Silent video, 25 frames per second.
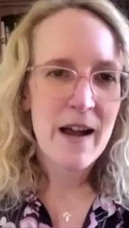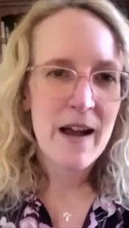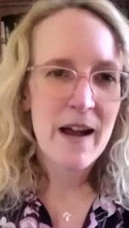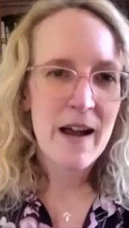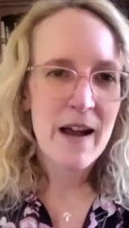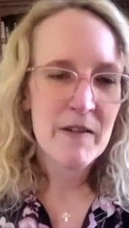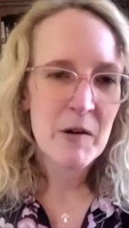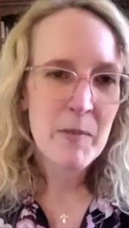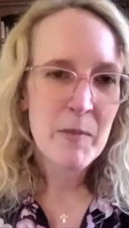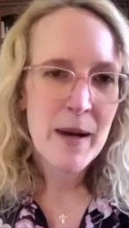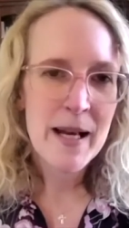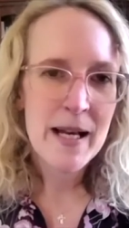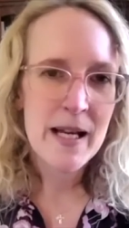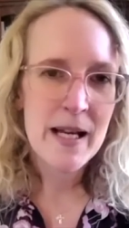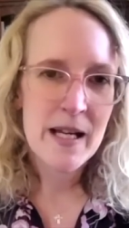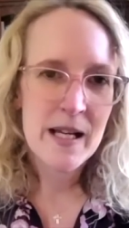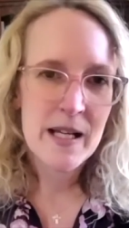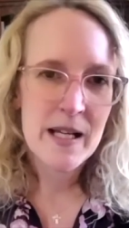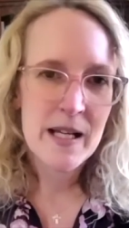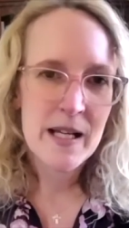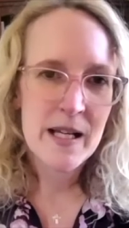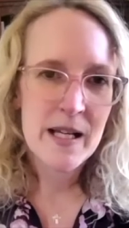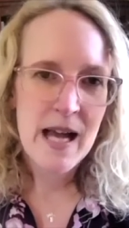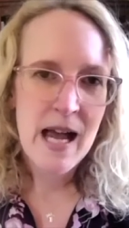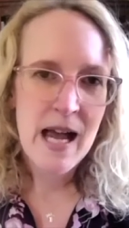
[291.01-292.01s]
everybody
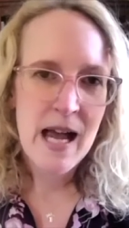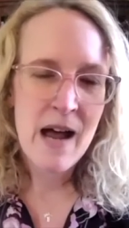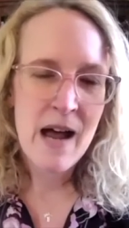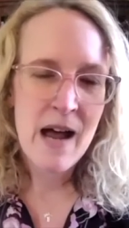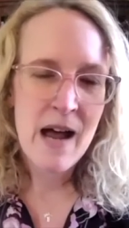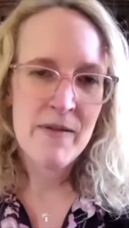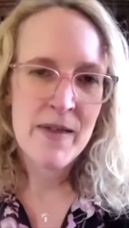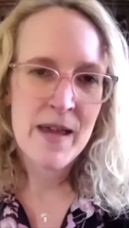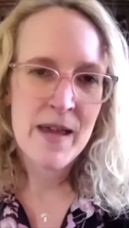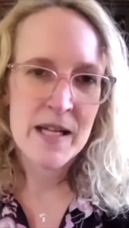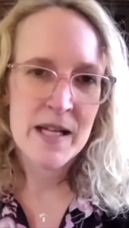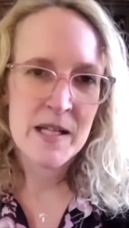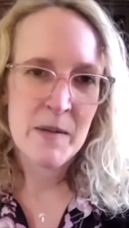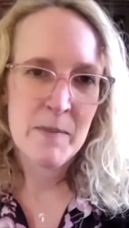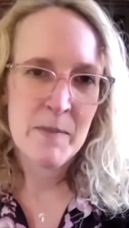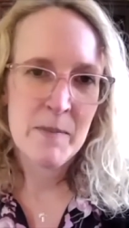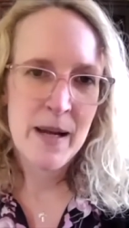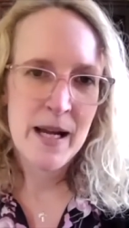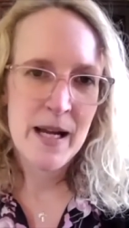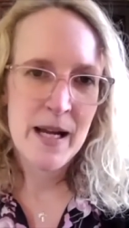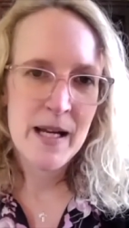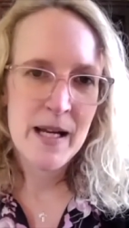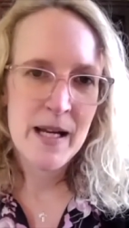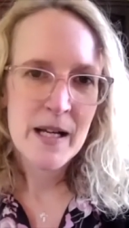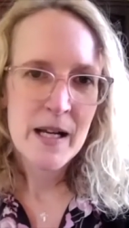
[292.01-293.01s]
in to have that
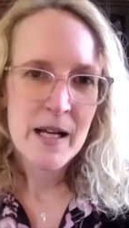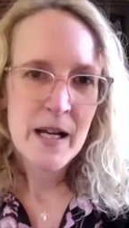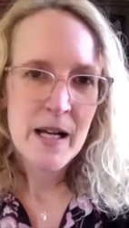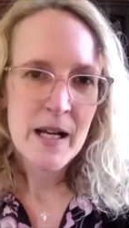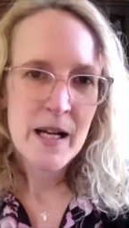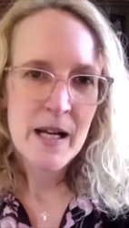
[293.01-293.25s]
debate,